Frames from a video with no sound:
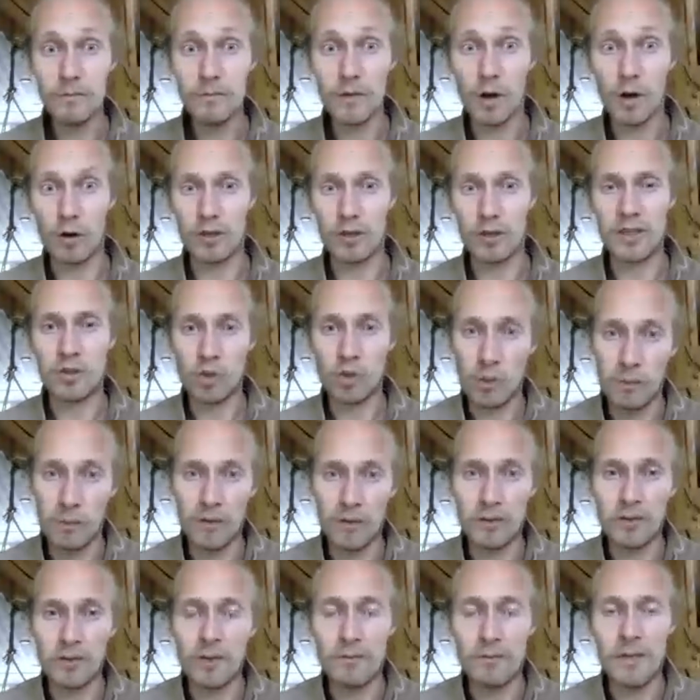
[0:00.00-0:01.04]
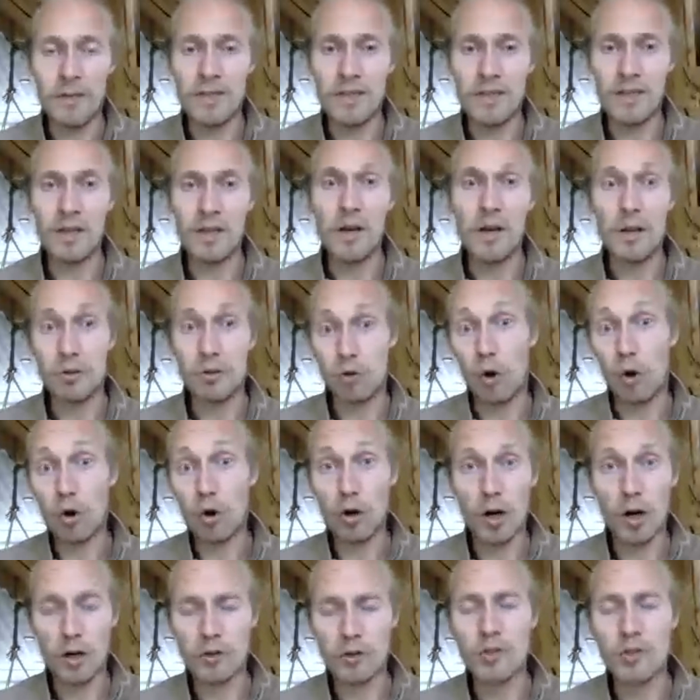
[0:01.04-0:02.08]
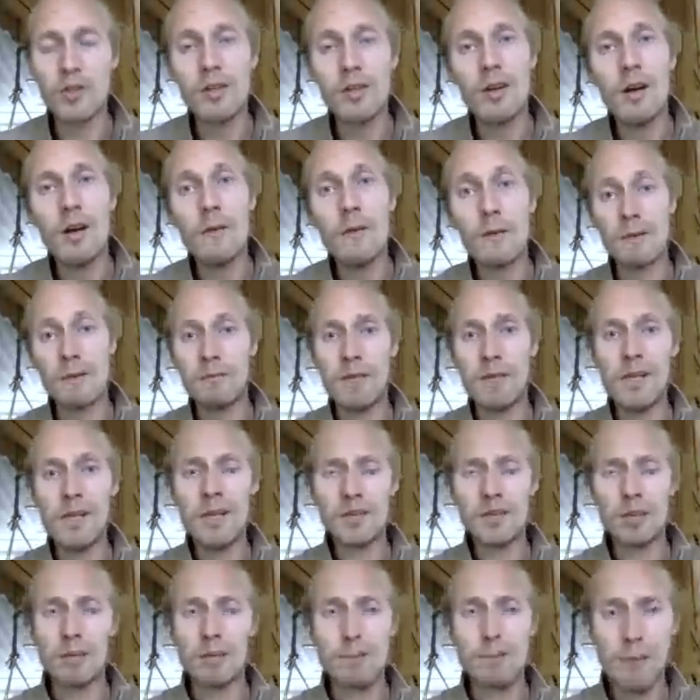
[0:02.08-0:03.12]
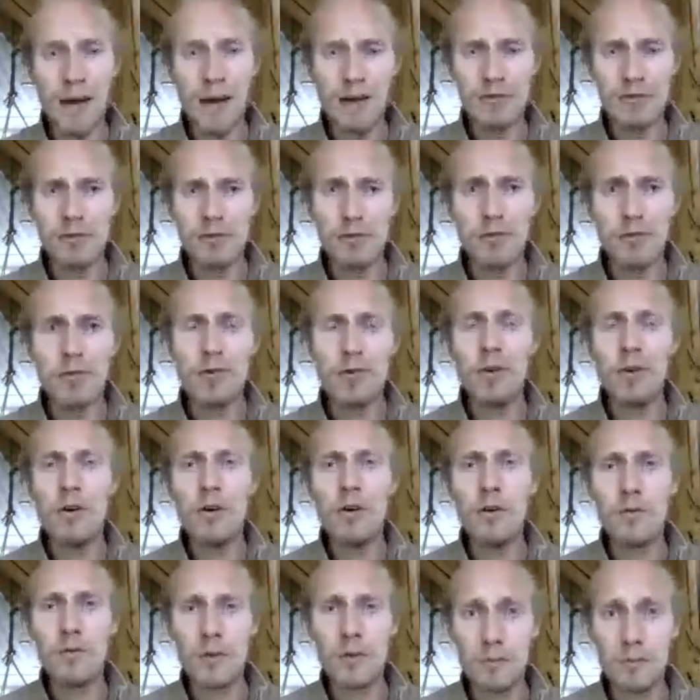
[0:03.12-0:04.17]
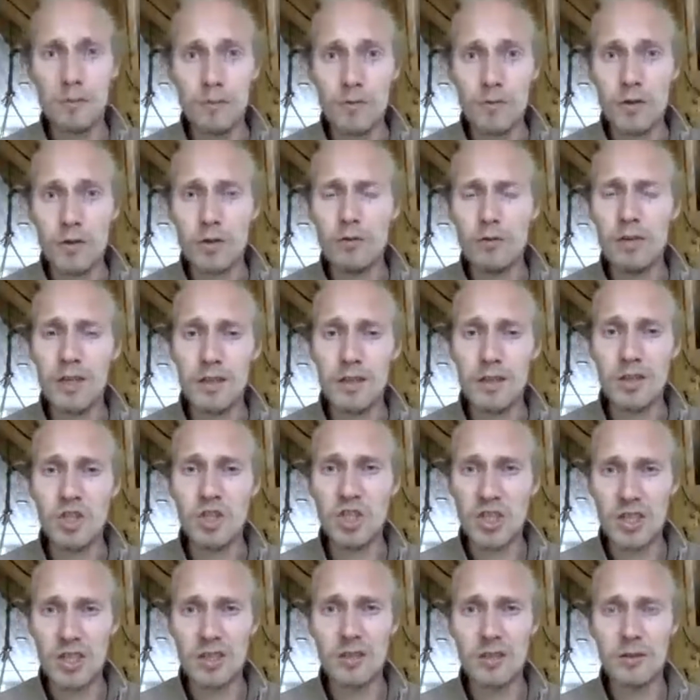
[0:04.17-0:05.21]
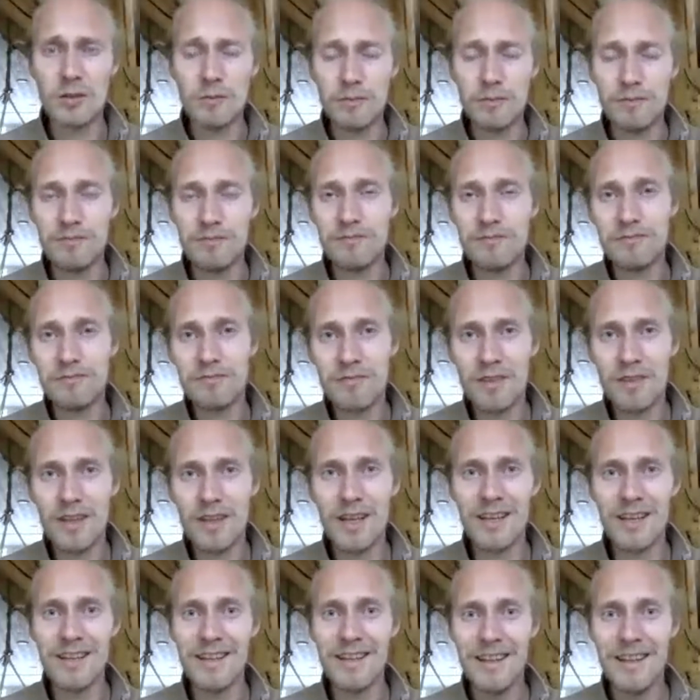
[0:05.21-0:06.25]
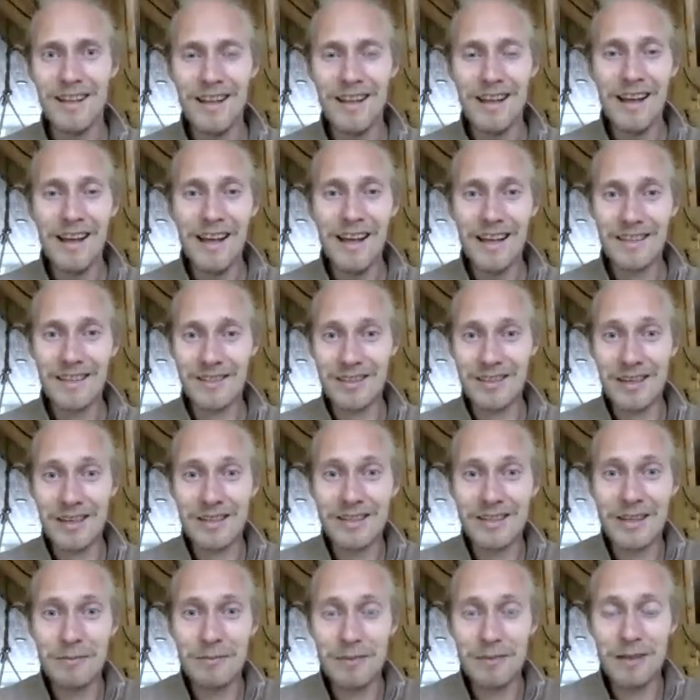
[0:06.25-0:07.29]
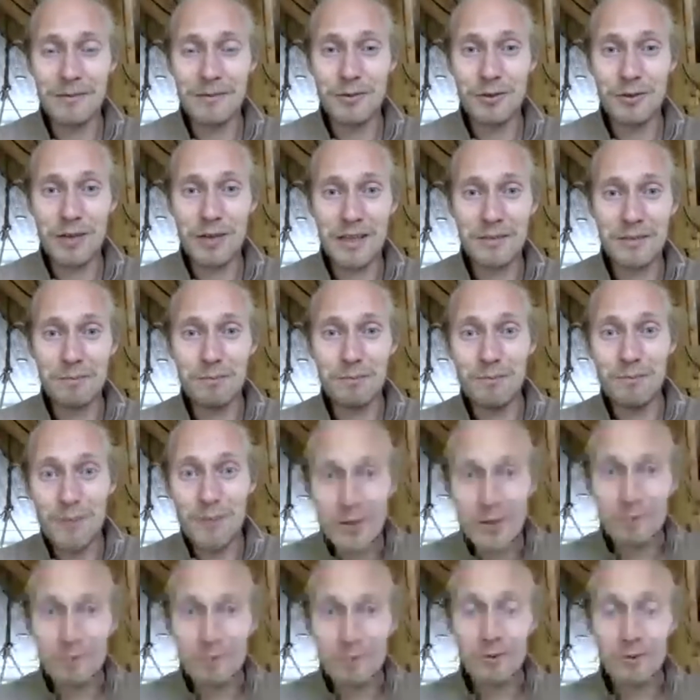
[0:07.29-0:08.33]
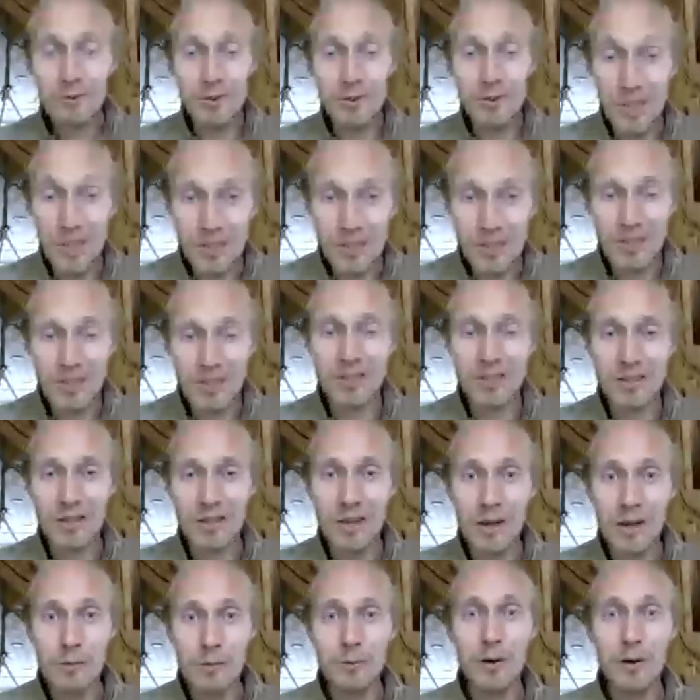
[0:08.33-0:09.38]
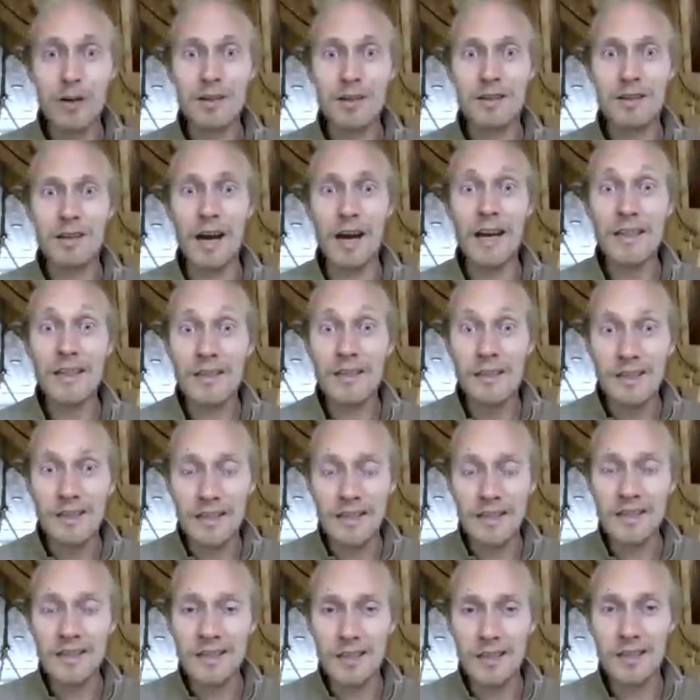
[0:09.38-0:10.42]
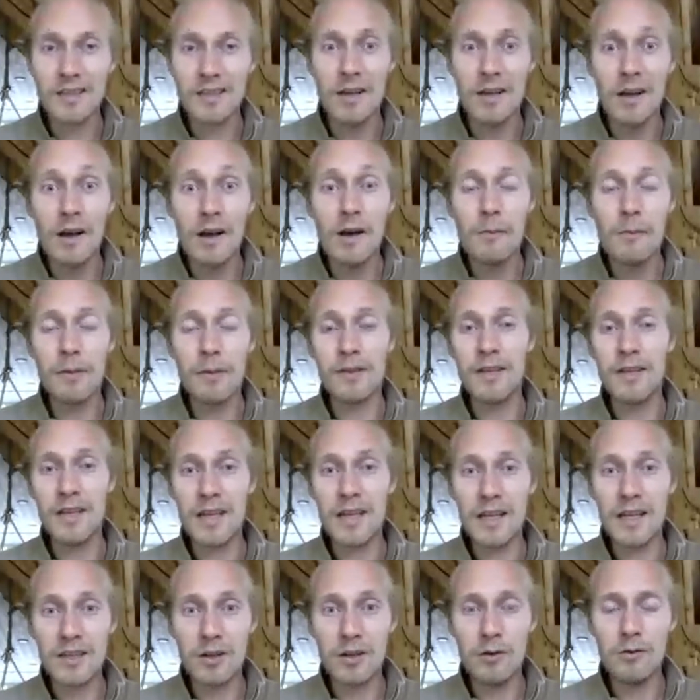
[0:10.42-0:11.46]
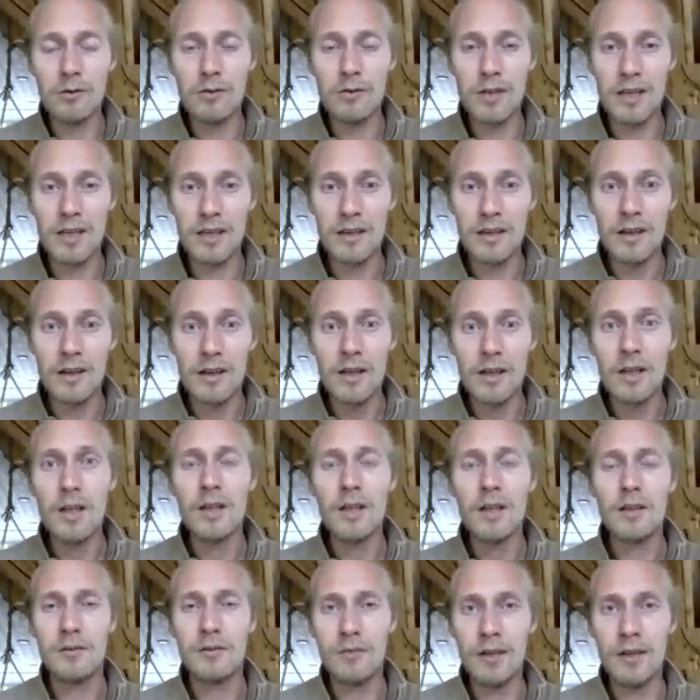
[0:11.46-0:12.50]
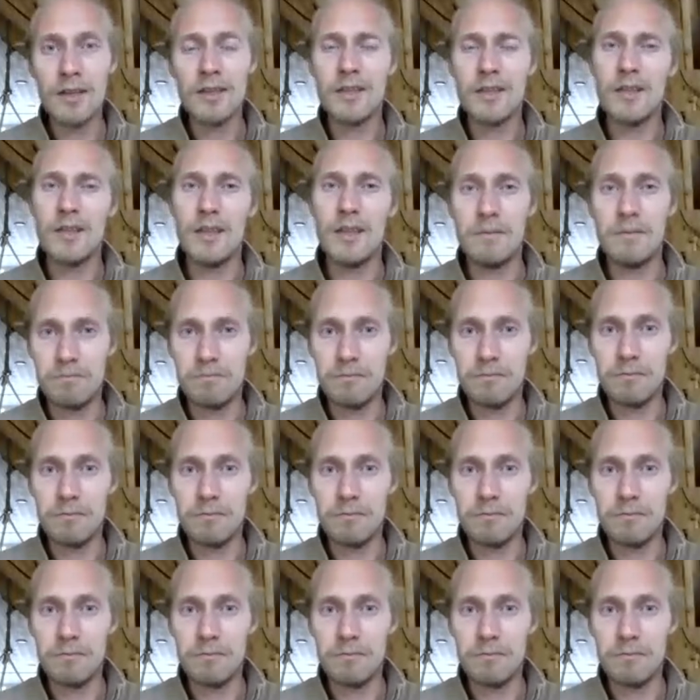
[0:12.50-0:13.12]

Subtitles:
Okay, some may say dollars, but millions of pounds from doing their shit. And sometimes you get musicians who are quite decent, but they get only 20